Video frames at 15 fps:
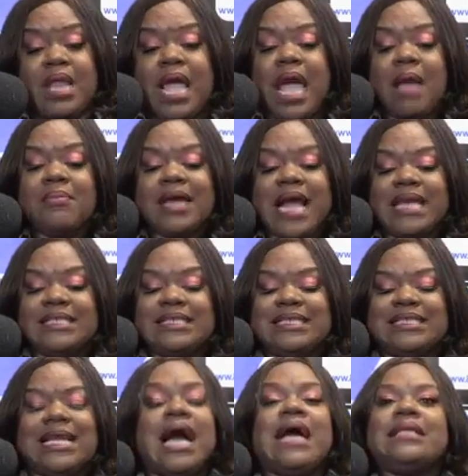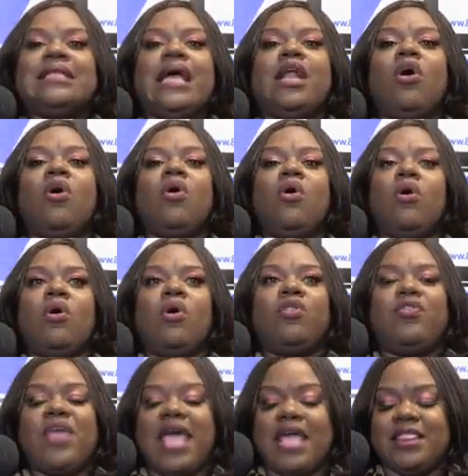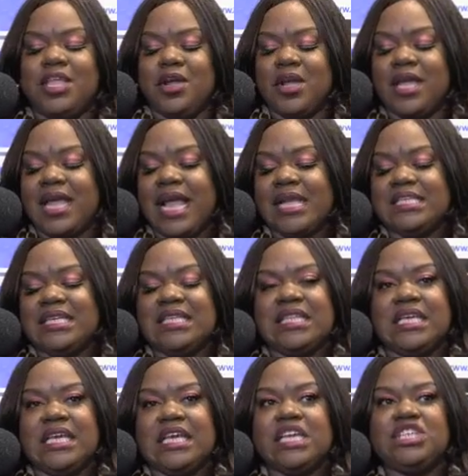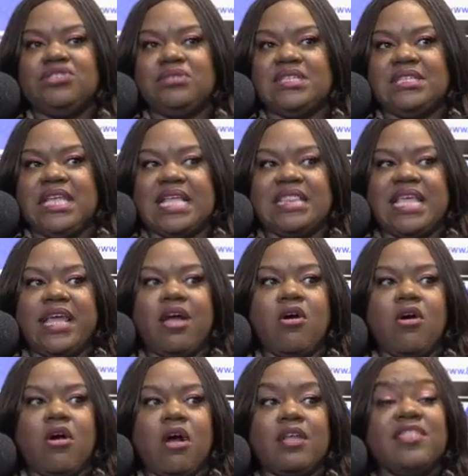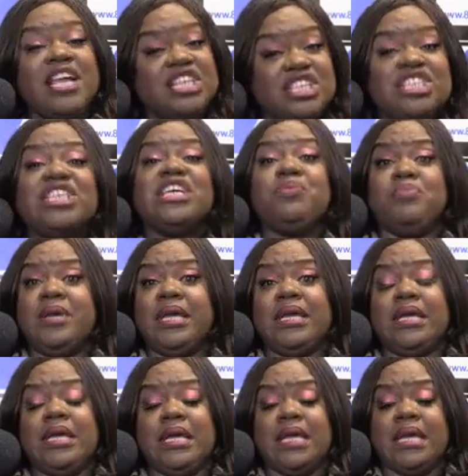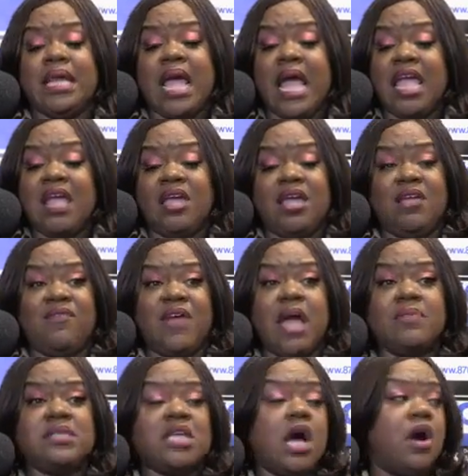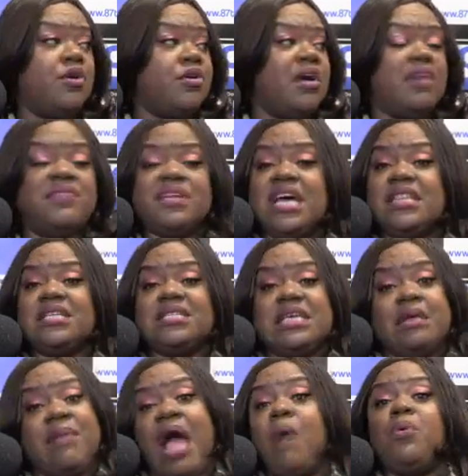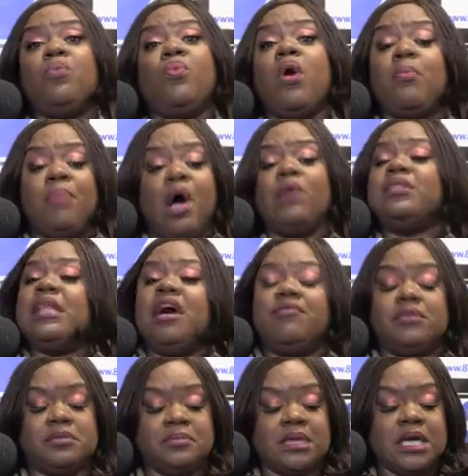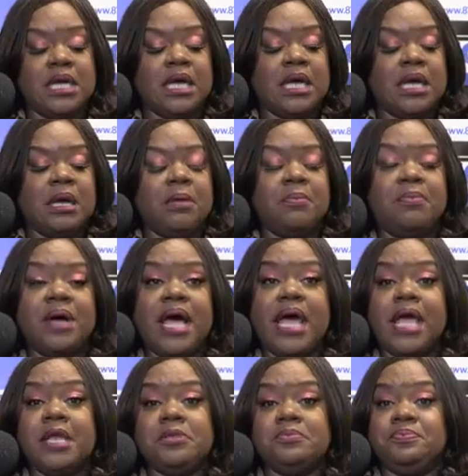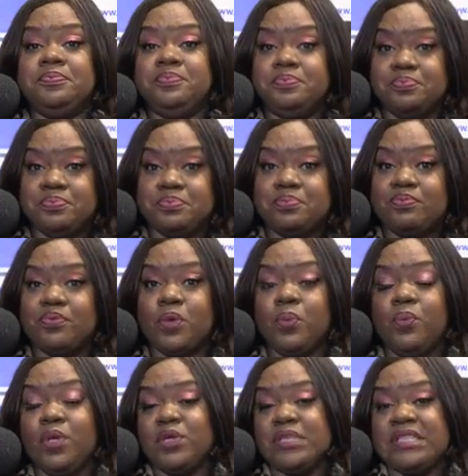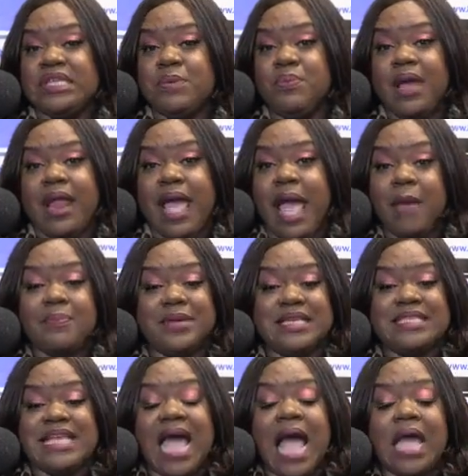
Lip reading: I'm not shocked at all that they're catching the interest that they are. They should be. If I was the owner of another team, I would want both of them. But we'll see what happens.